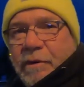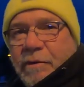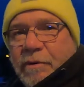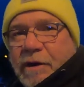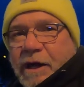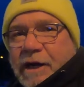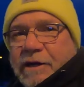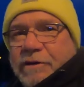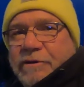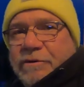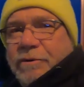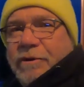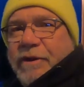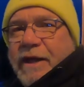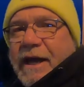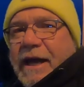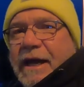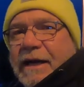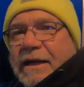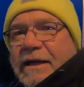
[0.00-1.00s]
We want to do
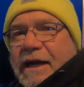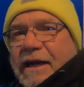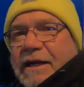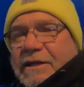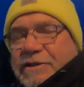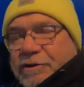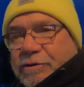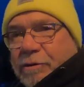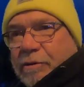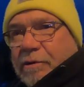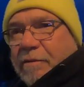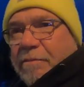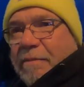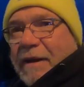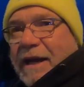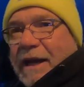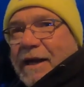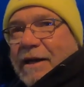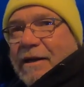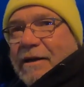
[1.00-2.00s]
that kind of solar
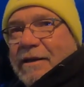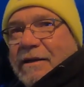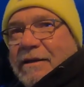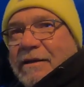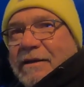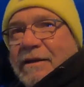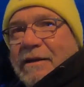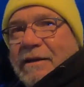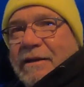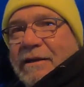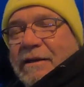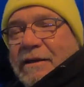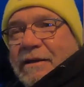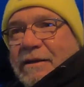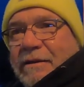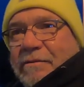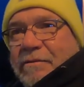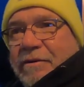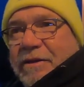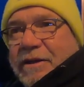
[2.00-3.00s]
panel
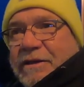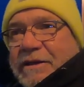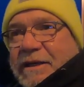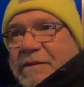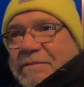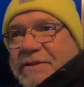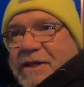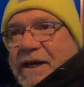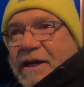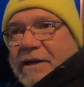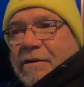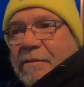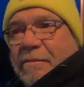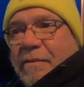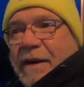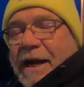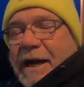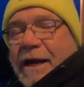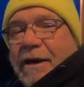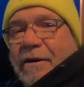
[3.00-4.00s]
with a deep cycle
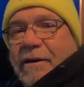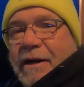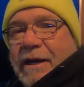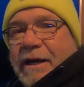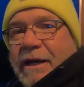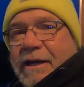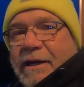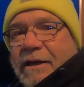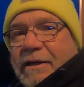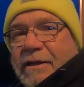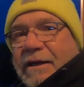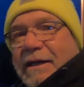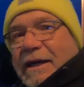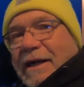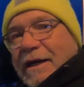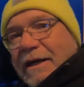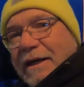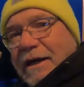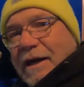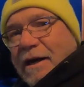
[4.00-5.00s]
battery,
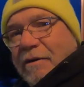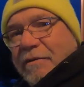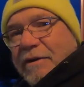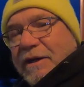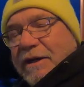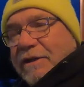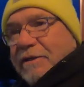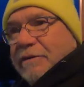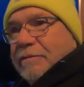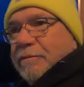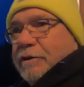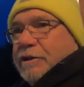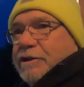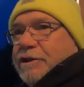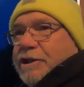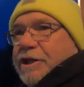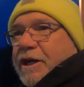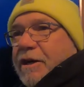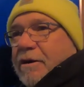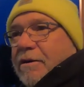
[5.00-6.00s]
kind of how we did the wood
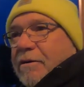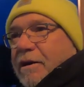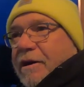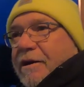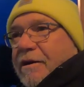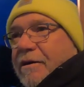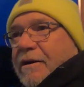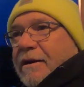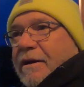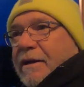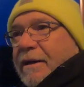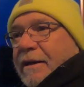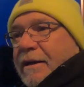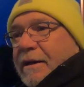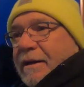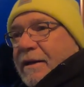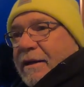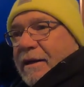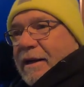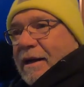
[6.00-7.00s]
shed earlier.
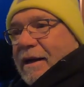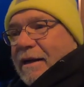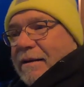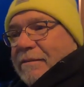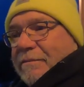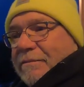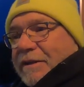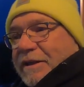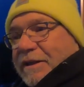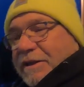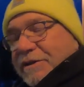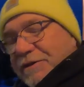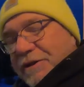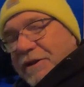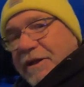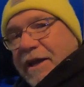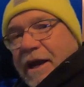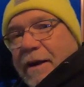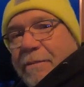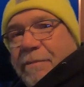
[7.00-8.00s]
But these are
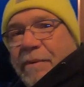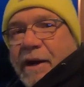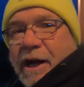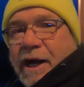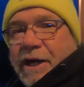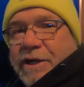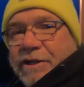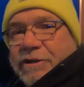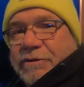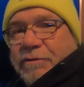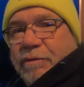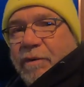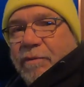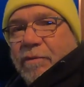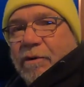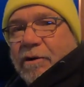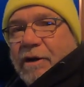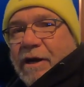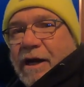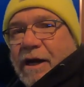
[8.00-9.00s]
the kind of projects we
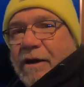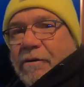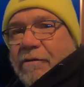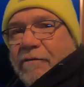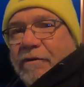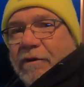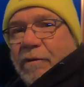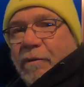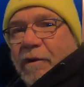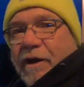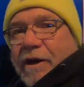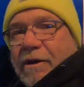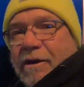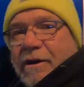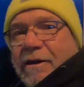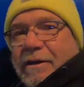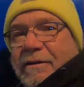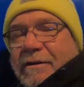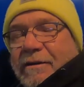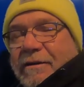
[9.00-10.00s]
work on over the winter.
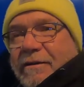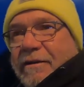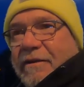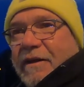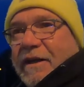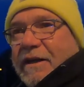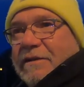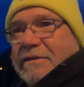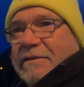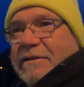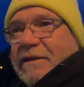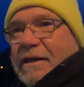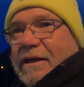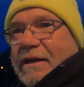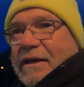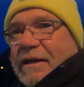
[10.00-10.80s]
Things